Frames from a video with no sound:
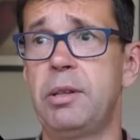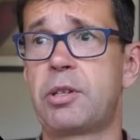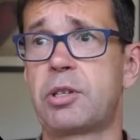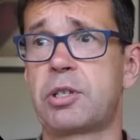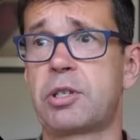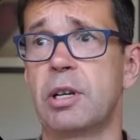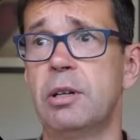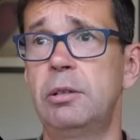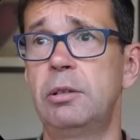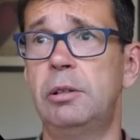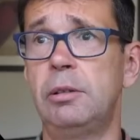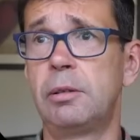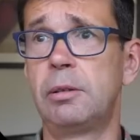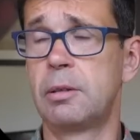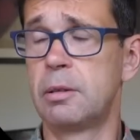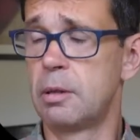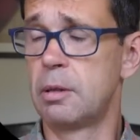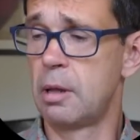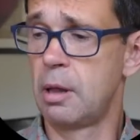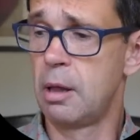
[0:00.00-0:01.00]
still.
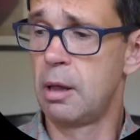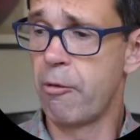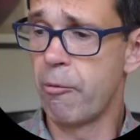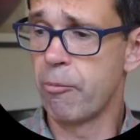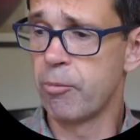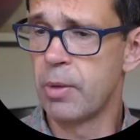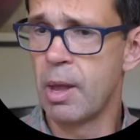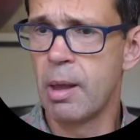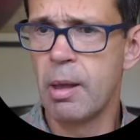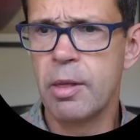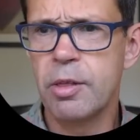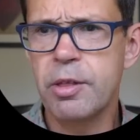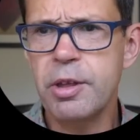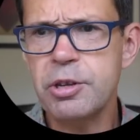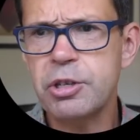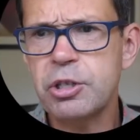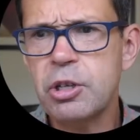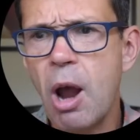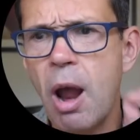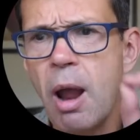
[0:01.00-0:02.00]

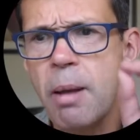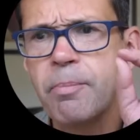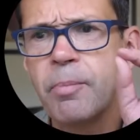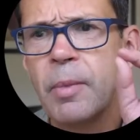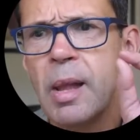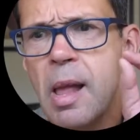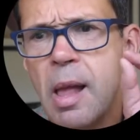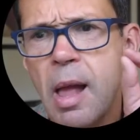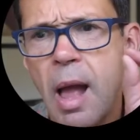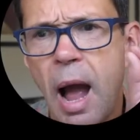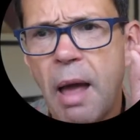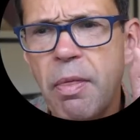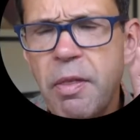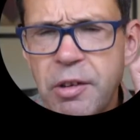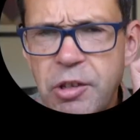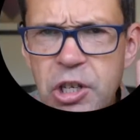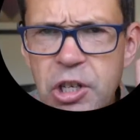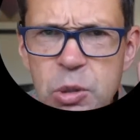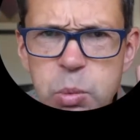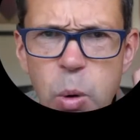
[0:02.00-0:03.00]
This time, and
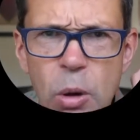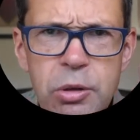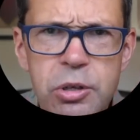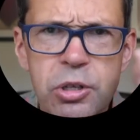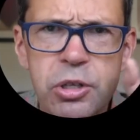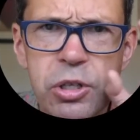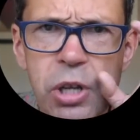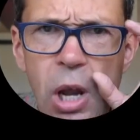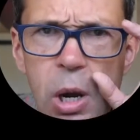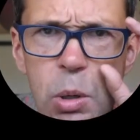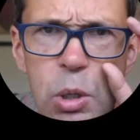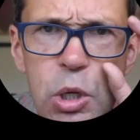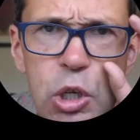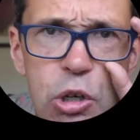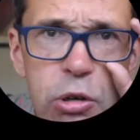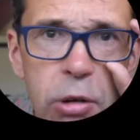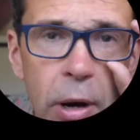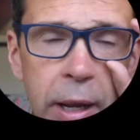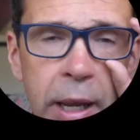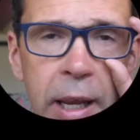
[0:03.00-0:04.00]
this is what's so
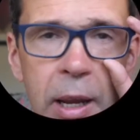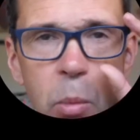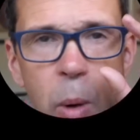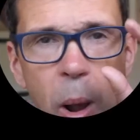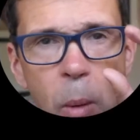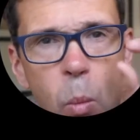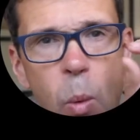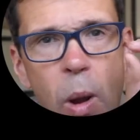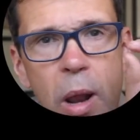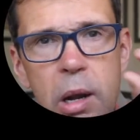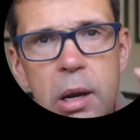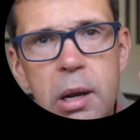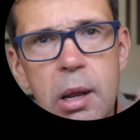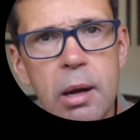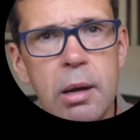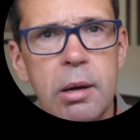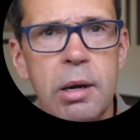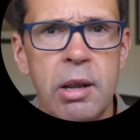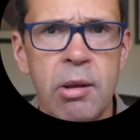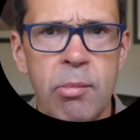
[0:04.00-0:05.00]
tricky when we're
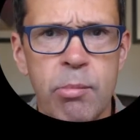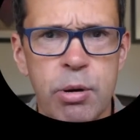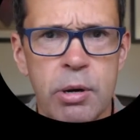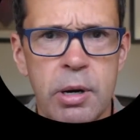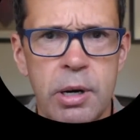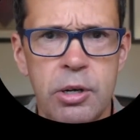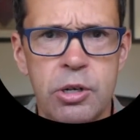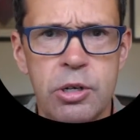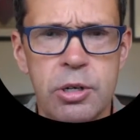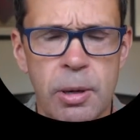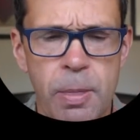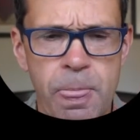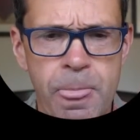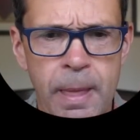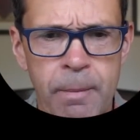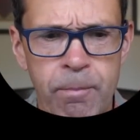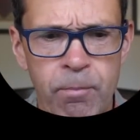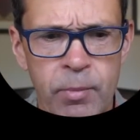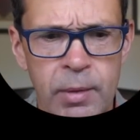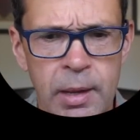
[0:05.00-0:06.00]
learning bridge,
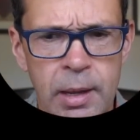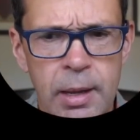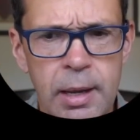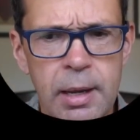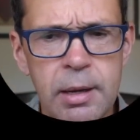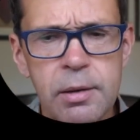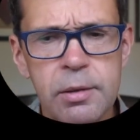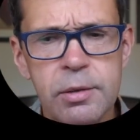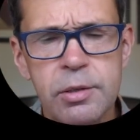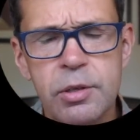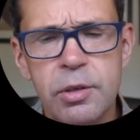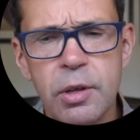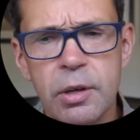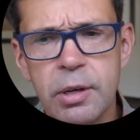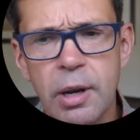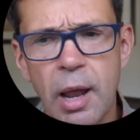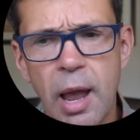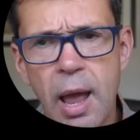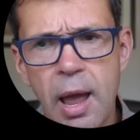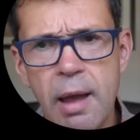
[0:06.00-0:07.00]
is
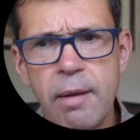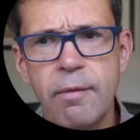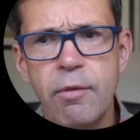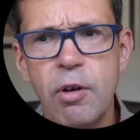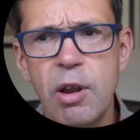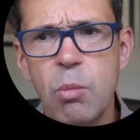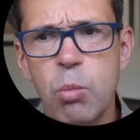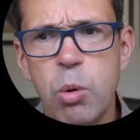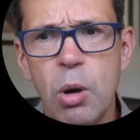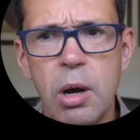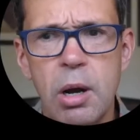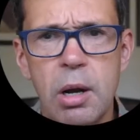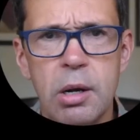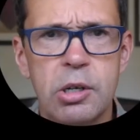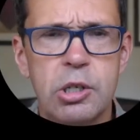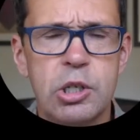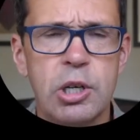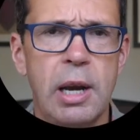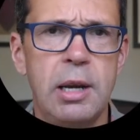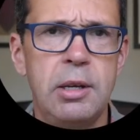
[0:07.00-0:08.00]
that every
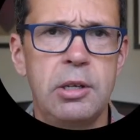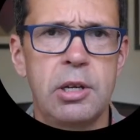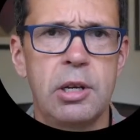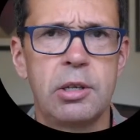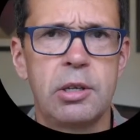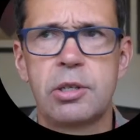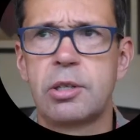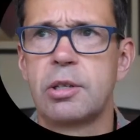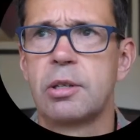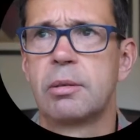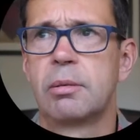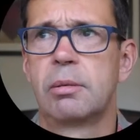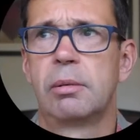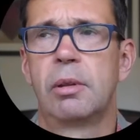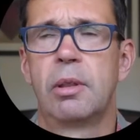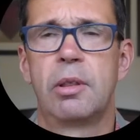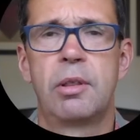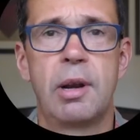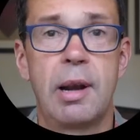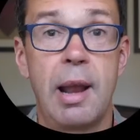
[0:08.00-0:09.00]
word changes
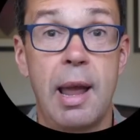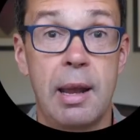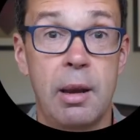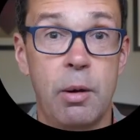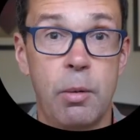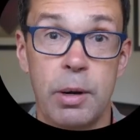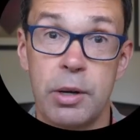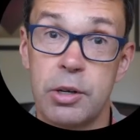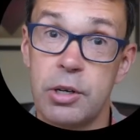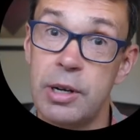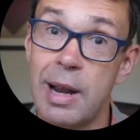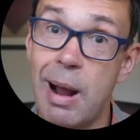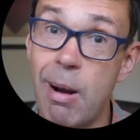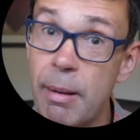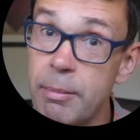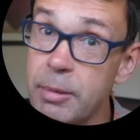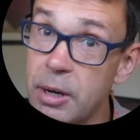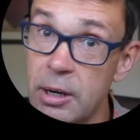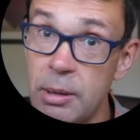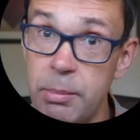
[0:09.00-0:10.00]
the language. Now,
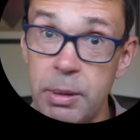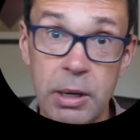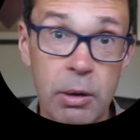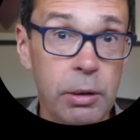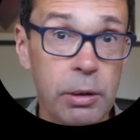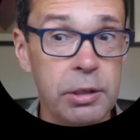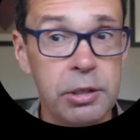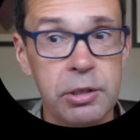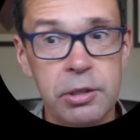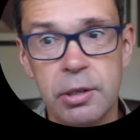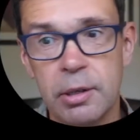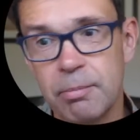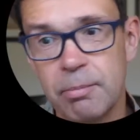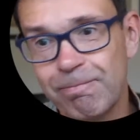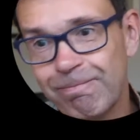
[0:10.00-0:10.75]
I'm going to be honest,